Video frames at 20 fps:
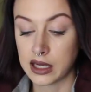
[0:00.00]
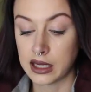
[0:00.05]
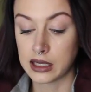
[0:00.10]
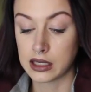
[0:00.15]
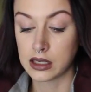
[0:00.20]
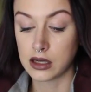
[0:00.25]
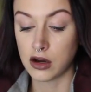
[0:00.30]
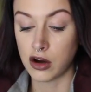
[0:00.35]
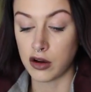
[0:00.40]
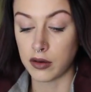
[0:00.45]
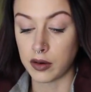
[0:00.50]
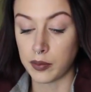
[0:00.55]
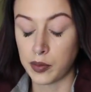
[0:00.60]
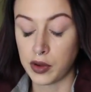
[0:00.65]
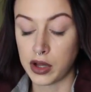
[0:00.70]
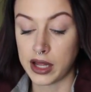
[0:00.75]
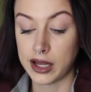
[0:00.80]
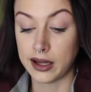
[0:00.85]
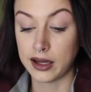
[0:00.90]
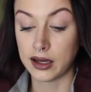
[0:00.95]
get on a
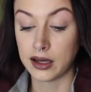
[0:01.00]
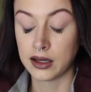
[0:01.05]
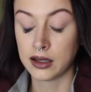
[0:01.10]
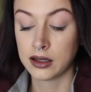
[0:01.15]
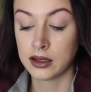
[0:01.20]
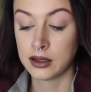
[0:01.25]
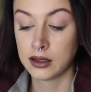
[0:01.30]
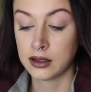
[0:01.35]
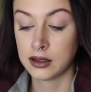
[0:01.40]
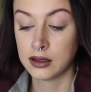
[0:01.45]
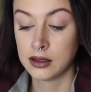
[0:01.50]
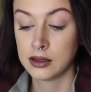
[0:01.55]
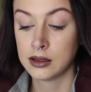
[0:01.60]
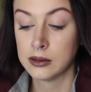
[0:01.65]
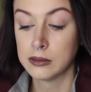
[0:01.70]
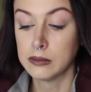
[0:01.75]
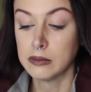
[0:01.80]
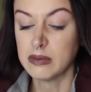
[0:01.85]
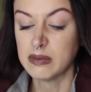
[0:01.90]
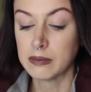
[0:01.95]
plane,
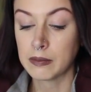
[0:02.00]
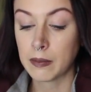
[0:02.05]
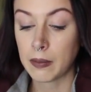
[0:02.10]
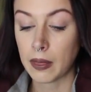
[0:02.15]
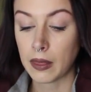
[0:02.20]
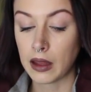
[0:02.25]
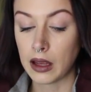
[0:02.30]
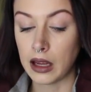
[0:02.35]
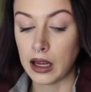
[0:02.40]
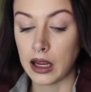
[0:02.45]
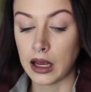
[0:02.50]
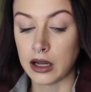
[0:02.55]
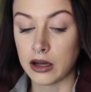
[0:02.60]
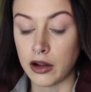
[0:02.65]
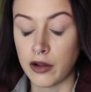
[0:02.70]
and